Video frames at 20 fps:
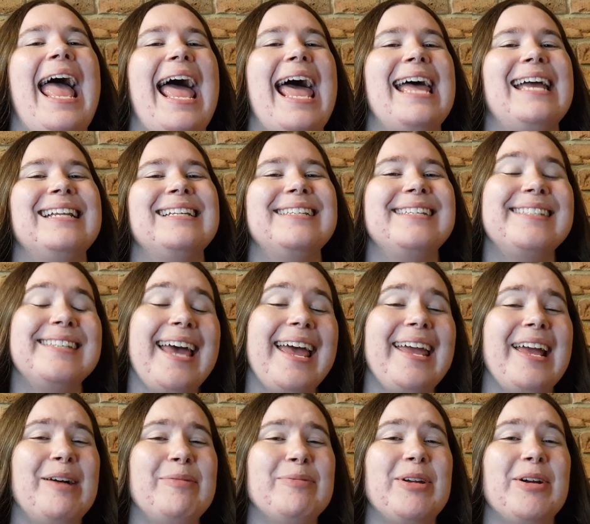and
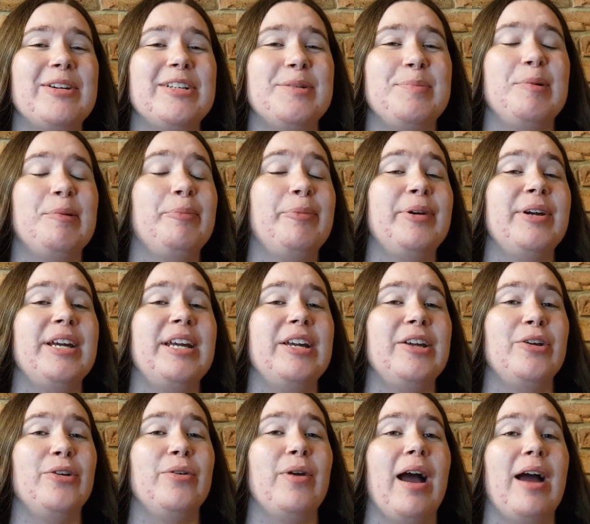today I'm going to be bringing
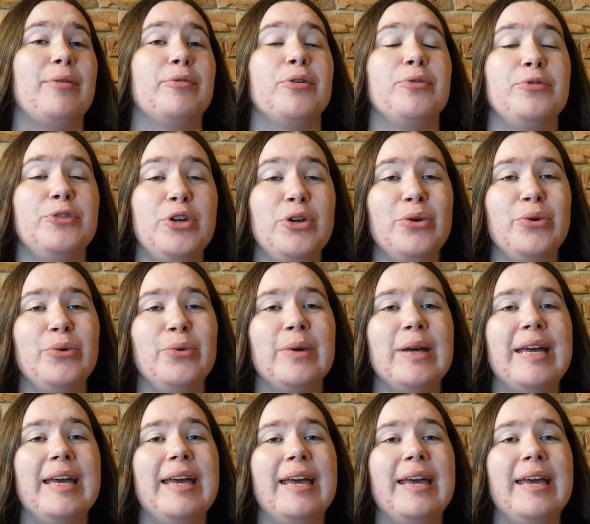you a review